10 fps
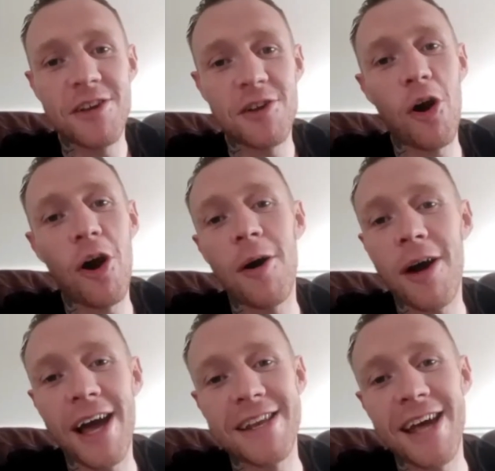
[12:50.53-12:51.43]

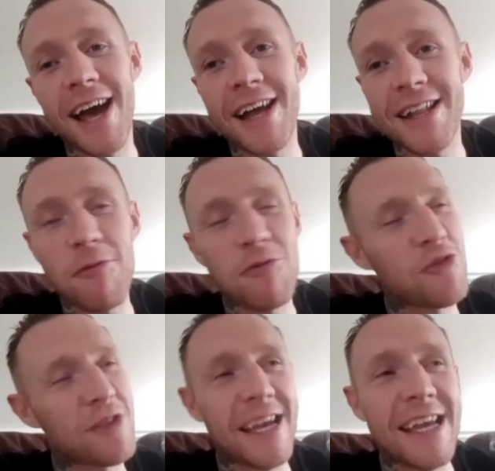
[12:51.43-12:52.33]
and that was
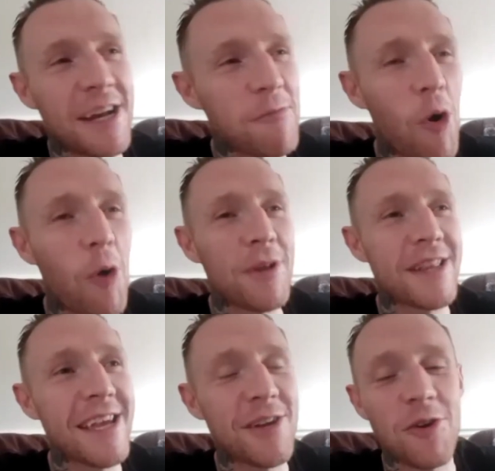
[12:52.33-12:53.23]
just a heat of the moment
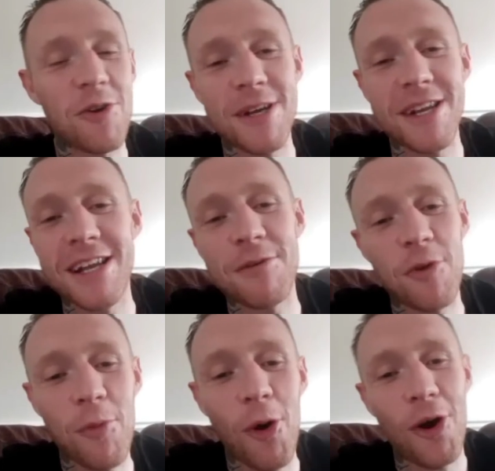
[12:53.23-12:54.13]
thing, you know what I mean? I think we
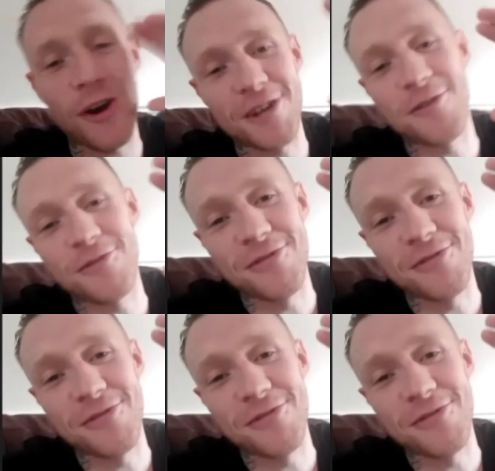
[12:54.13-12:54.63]
were both kind of